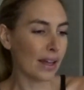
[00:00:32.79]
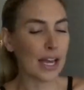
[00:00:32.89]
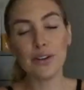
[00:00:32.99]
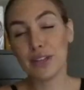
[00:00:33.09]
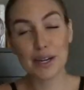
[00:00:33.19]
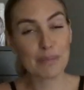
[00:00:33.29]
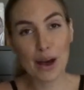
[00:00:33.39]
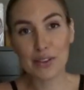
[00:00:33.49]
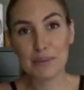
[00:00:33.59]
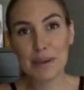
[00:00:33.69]
I don't let it
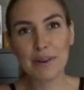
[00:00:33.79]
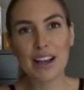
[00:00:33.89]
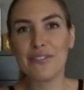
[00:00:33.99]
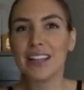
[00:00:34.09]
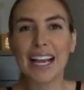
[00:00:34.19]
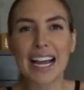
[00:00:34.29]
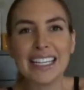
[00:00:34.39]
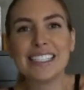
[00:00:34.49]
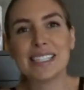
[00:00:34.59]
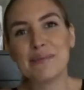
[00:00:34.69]
bother me, but I feel like I
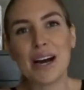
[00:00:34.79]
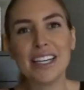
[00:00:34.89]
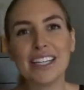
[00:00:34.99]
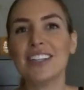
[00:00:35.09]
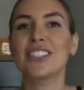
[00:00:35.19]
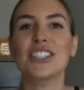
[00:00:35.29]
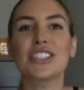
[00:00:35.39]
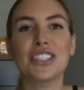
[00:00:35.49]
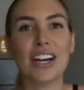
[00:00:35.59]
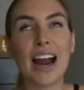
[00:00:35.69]
need to come on here and just
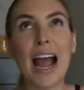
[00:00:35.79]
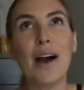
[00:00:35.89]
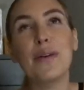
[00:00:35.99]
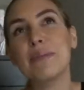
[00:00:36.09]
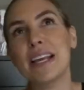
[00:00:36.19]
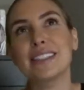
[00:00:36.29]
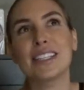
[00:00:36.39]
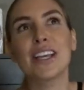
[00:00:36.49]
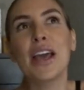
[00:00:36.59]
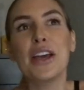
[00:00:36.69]
share how amazing